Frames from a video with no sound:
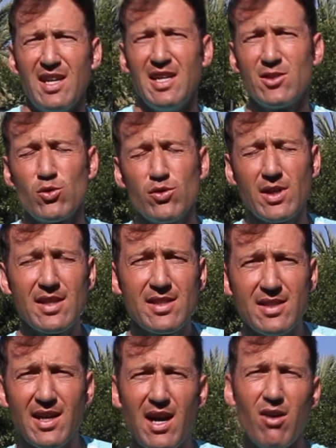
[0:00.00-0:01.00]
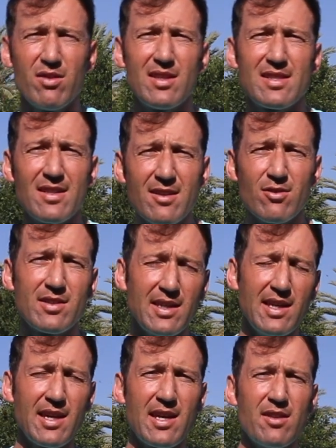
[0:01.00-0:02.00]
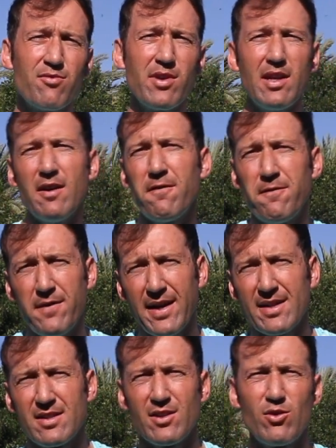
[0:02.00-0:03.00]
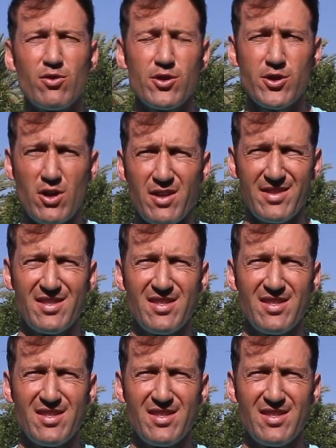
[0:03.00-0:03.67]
So you can see how this little thing can really affect your shot.